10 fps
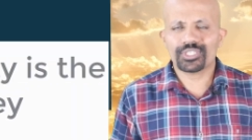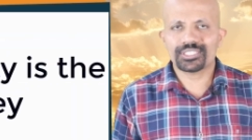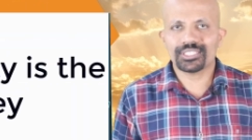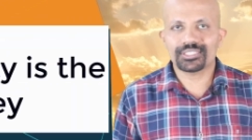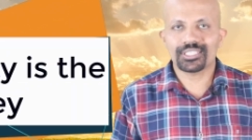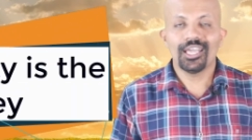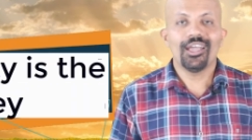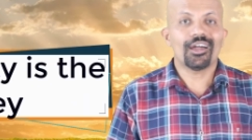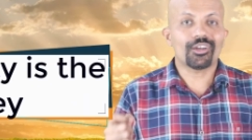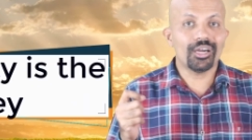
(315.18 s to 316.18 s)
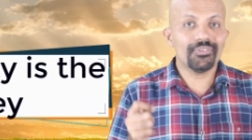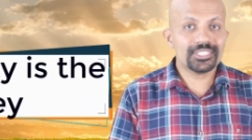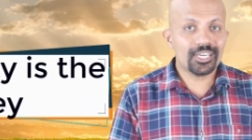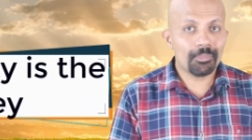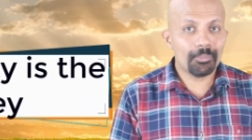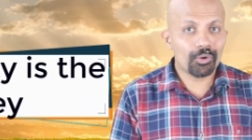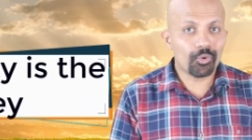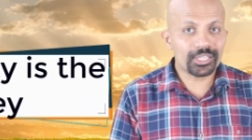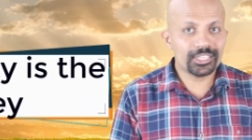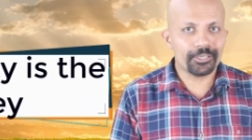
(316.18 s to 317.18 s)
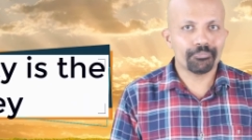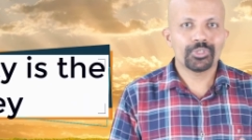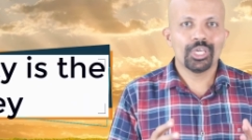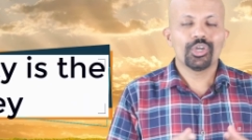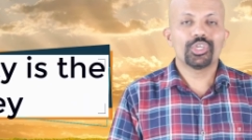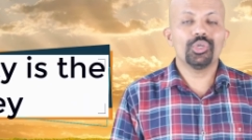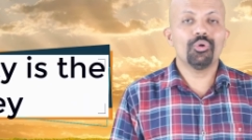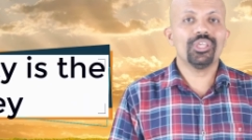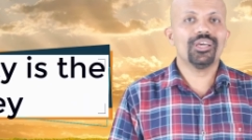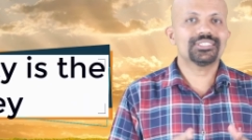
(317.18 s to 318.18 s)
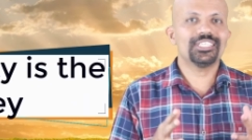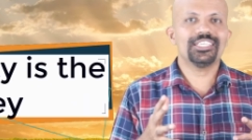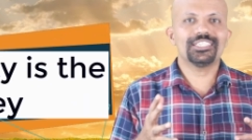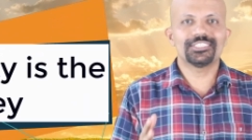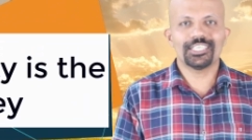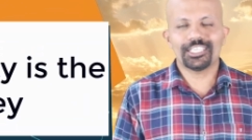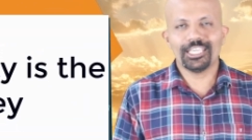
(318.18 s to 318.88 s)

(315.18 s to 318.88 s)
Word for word: questions, and always remember one thing Curiosity is the